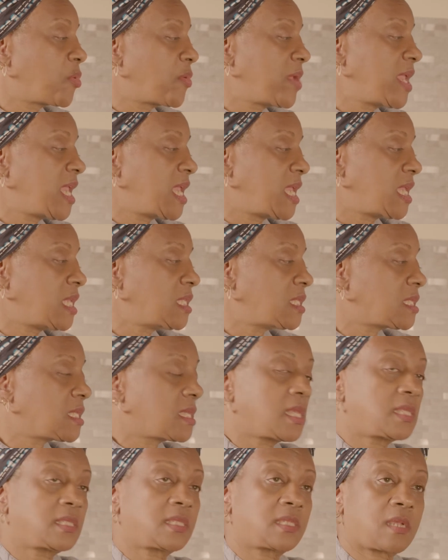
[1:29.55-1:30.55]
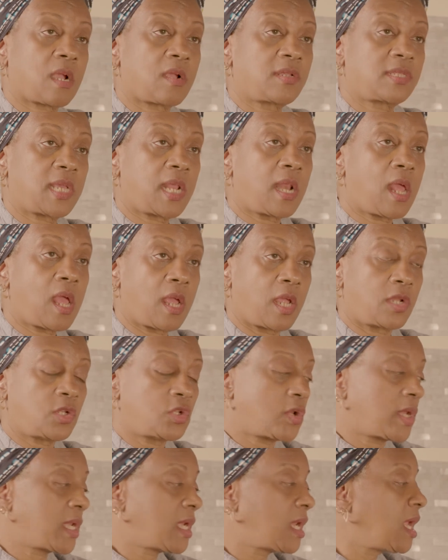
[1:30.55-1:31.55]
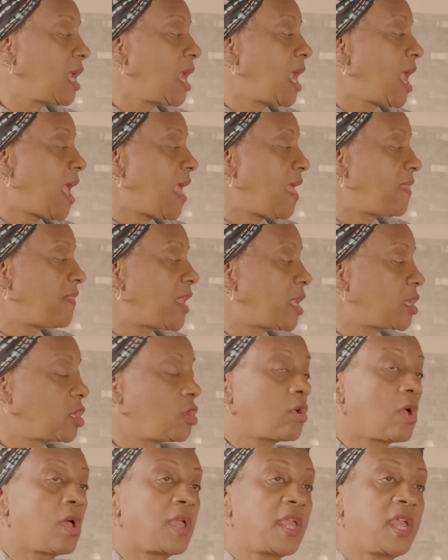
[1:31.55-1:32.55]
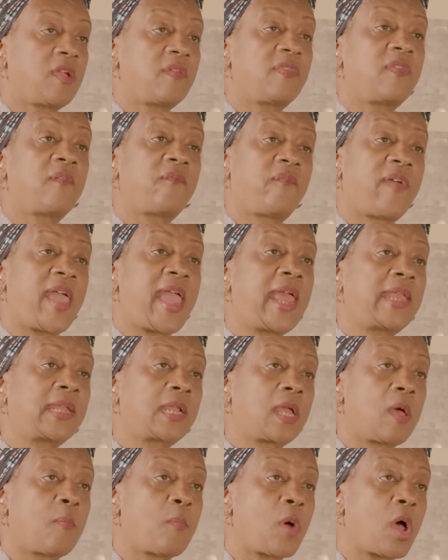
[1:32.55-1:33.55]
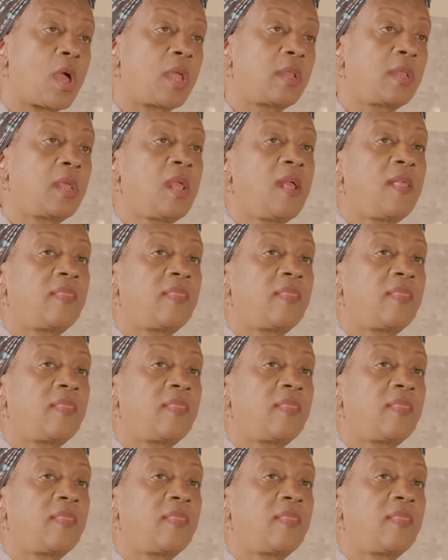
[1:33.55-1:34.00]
preheats. It starts at 100, and then you'll hear the fan come on.